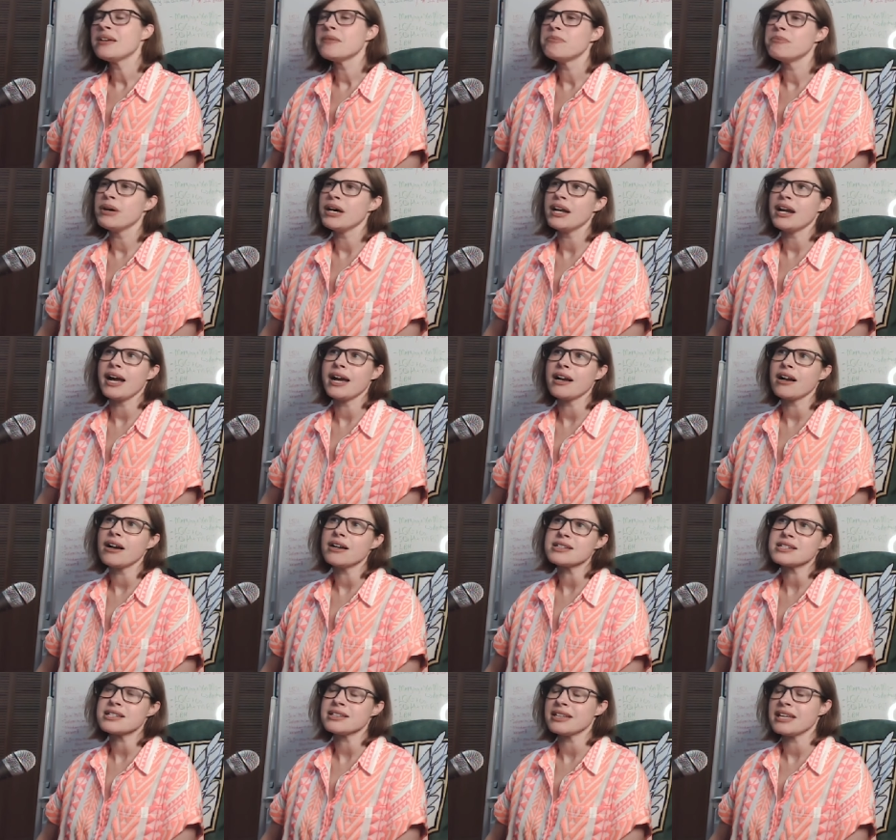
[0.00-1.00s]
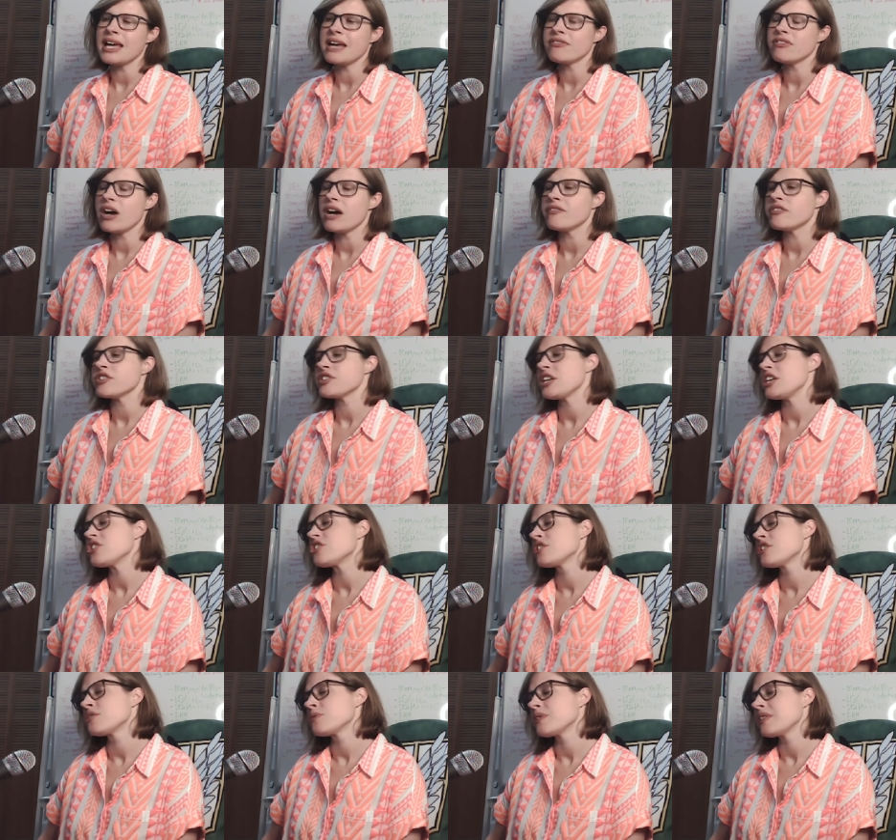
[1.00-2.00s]
but I constantly have
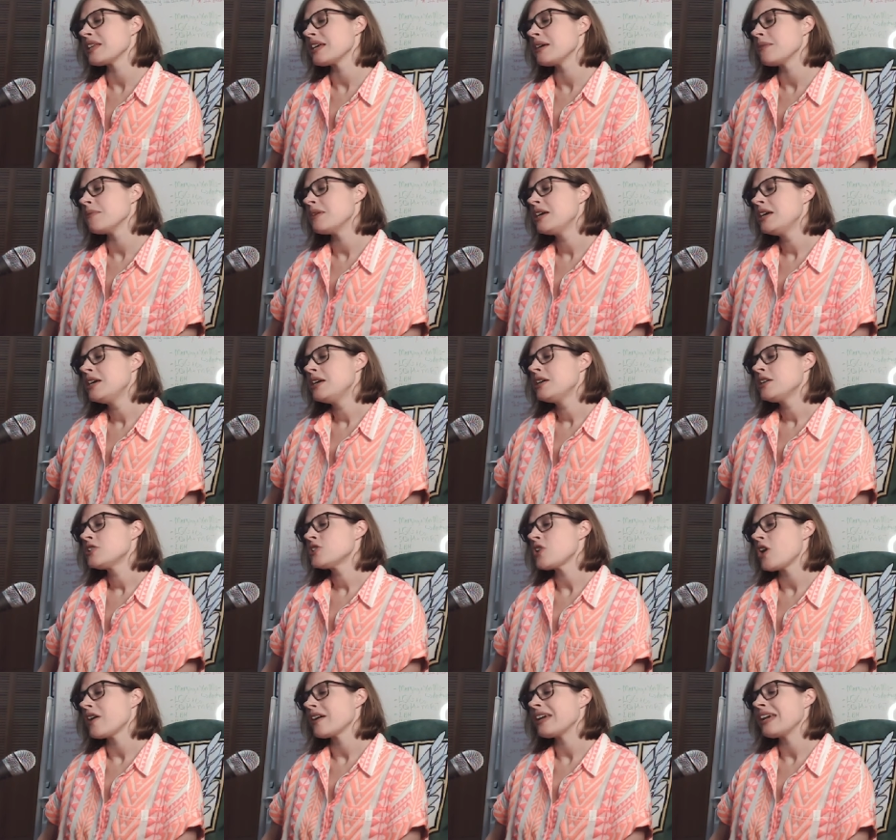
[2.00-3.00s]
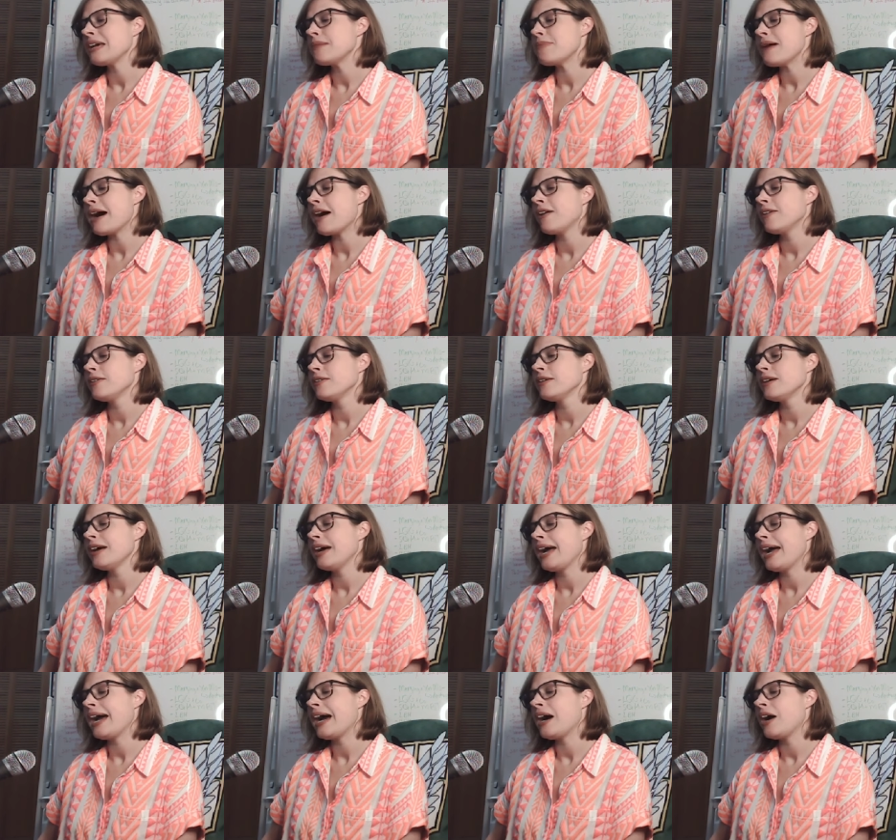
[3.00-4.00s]
conversations with them talking about
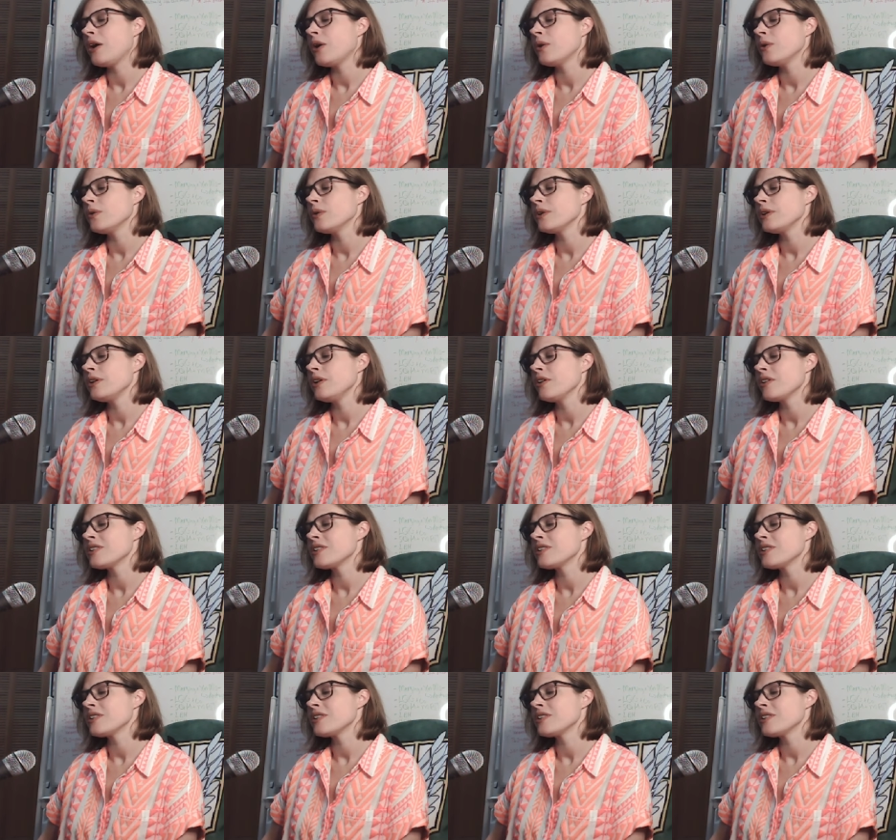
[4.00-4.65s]
how, you know,